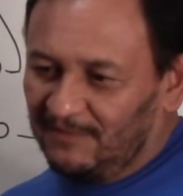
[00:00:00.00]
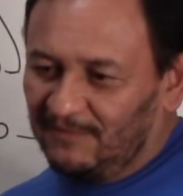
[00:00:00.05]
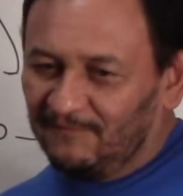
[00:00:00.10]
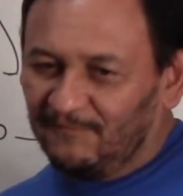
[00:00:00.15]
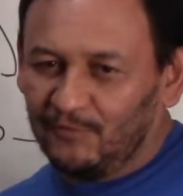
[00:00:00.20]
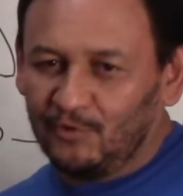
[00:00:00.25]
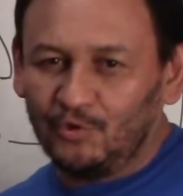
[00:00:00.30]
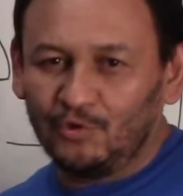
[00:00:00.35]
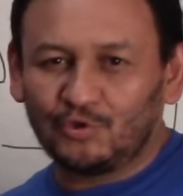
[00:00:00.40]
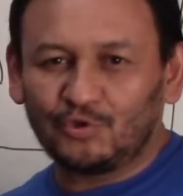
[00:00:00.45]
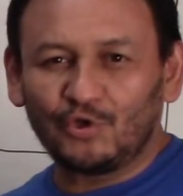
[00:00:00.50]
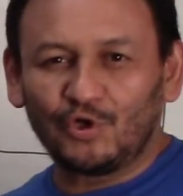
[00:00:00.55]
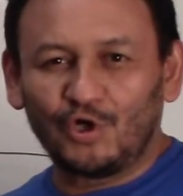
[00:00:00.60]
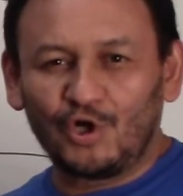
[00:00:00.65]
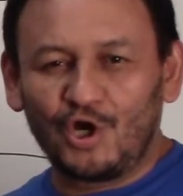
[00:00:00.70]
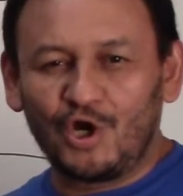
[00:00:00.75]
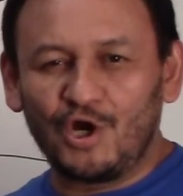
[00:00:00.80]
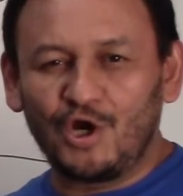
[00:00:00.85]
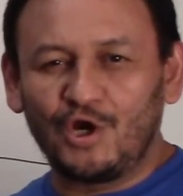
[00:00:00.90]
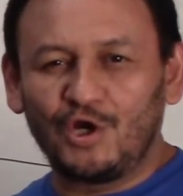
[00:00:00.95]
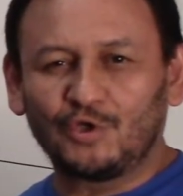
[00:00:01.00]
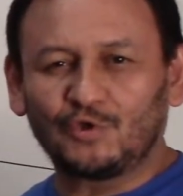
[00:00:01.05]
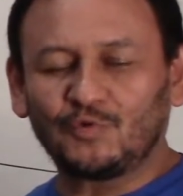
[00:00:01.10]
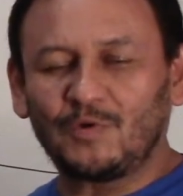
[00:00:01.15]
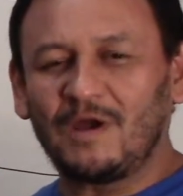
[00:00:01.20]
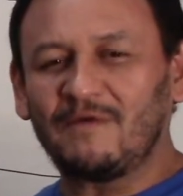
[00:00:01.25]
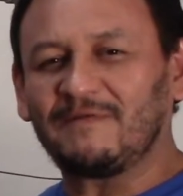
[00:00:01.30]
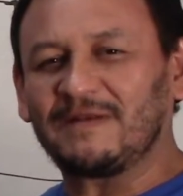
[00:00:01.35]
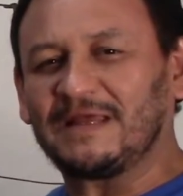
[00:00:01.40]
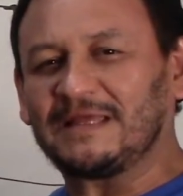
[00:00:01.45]
for you to learn, to
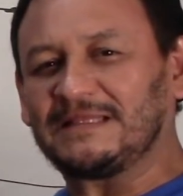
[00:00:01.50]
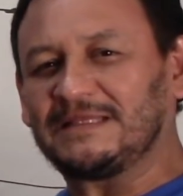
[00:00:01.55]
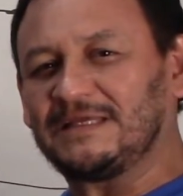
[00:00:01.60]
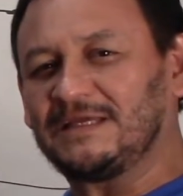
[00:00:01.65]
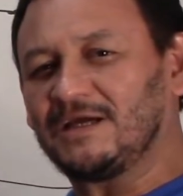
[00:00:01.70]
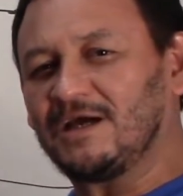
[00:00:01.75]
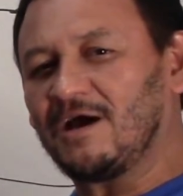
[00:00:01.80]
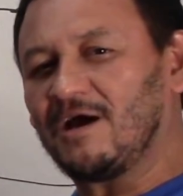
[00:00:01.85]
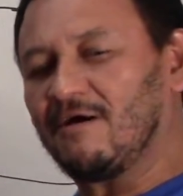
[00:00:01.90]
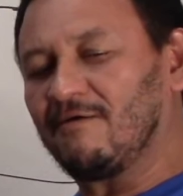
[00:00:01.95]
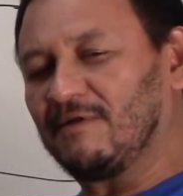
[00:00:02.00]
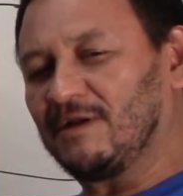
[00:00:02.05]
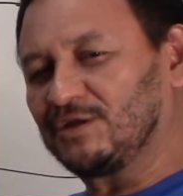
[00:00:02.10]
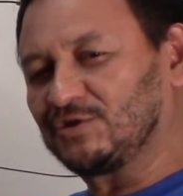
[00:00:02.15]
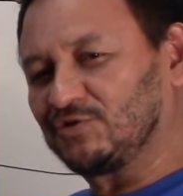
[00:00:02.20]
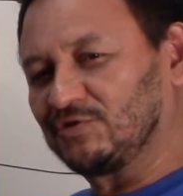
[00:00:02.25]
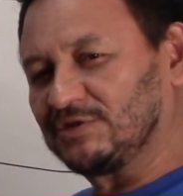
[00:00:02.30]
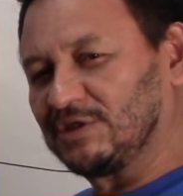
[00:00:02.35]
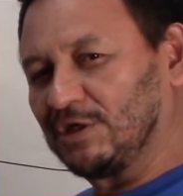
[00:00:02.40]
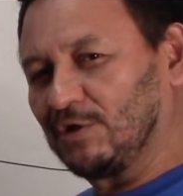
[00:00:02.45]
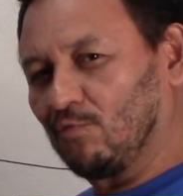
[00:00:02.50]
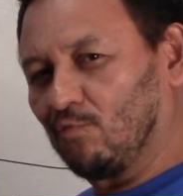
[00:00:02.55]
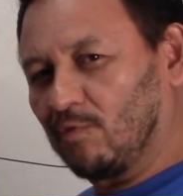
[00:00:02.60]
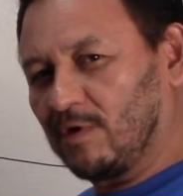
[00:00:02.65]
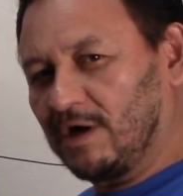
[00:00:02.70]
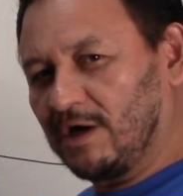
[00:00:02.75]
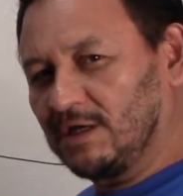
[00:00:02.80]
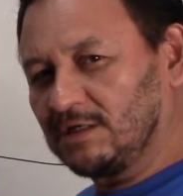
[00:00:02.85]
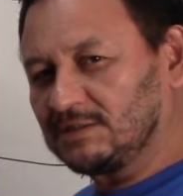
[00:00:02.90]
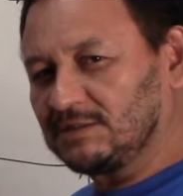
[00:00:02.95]
have an idea how electricity
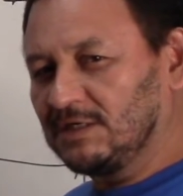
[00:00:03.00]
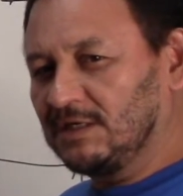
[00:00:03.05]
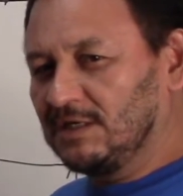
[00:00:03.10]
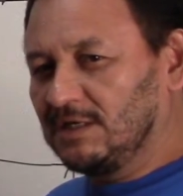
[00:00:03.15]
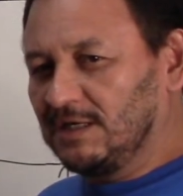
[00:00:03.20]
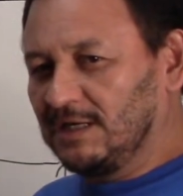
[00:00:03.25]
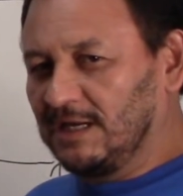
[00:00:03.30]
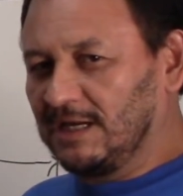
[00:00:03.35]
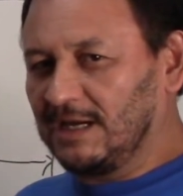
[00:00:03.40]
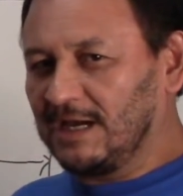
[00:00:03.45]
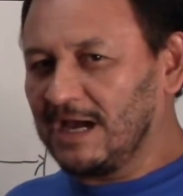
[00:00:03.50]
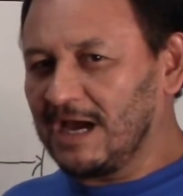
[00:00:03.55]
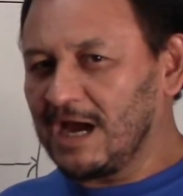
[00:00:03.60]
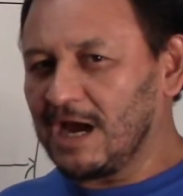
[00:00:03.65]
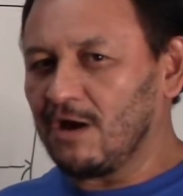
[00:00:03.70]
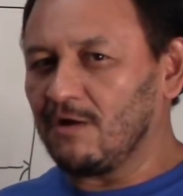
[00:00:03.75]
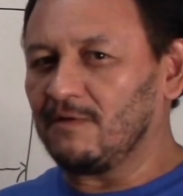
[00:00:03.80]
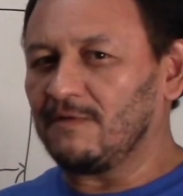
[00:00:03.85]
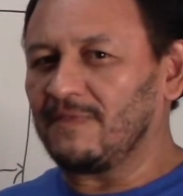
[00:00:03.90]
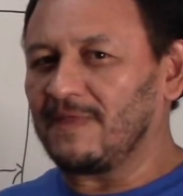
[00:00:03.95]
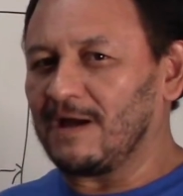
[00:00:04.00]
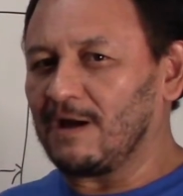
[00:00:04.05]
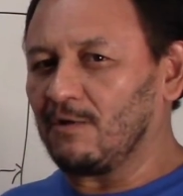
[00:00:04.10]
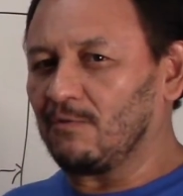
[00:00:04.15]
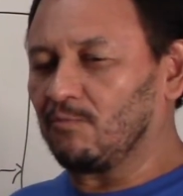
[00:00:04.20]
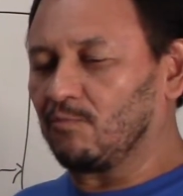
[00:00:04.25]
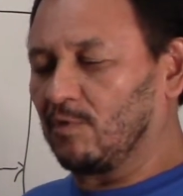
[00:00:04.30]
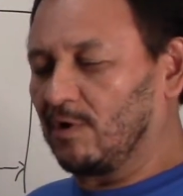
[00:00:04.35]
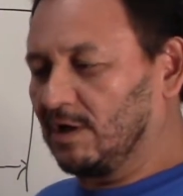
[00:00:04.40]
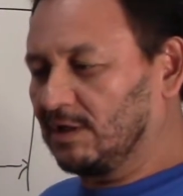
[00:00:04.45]
works and how
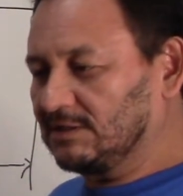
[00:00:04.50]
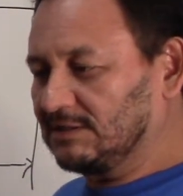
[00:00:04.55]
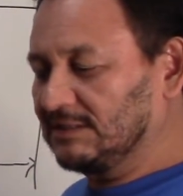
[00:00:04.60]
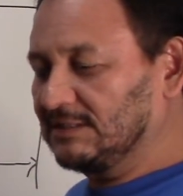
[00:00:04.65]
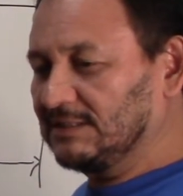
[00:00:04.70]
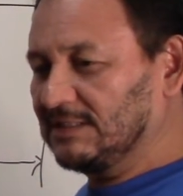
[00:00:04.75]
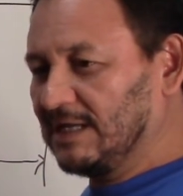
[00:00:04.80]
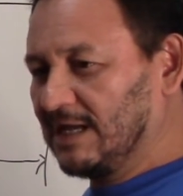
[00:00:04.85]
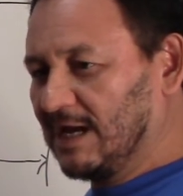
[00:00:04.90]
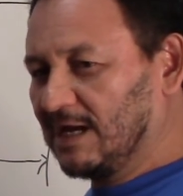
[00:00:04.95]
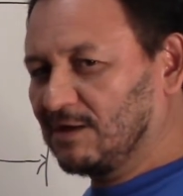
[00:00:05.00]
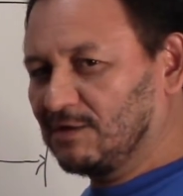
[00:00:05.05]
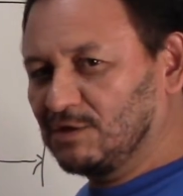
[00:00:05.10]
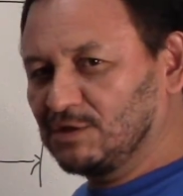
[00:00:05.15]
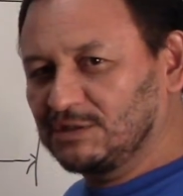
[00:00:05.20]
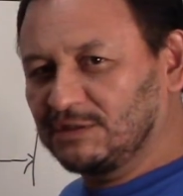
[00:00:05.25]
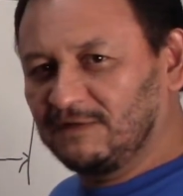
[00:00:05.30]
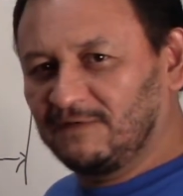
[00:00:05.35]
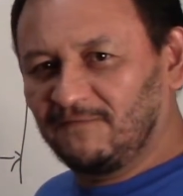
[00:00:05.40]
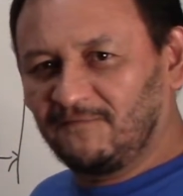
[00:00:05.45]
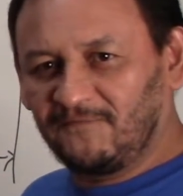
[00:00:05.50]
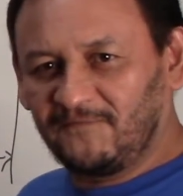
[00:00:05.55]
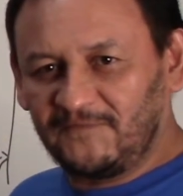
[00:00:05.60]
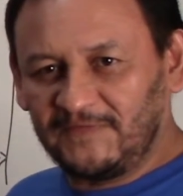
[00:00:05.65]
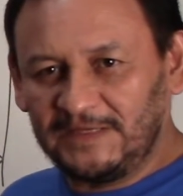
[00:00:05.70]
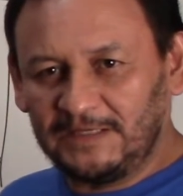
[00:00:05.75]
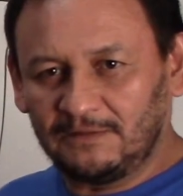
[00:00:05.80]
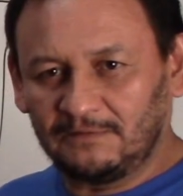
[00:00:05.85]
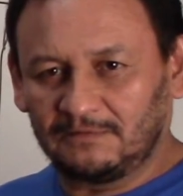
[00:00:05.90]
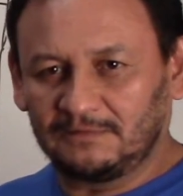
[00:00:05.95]
that works in the air conditioning
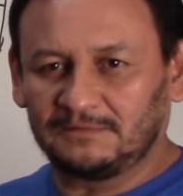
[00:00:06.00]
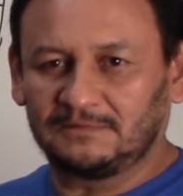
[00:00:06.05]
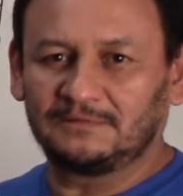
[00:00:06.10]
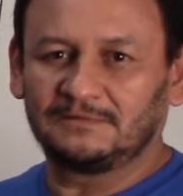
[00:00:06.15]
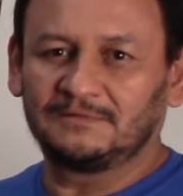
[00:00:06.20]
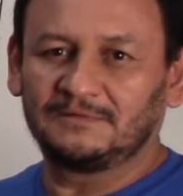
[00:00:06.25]
field.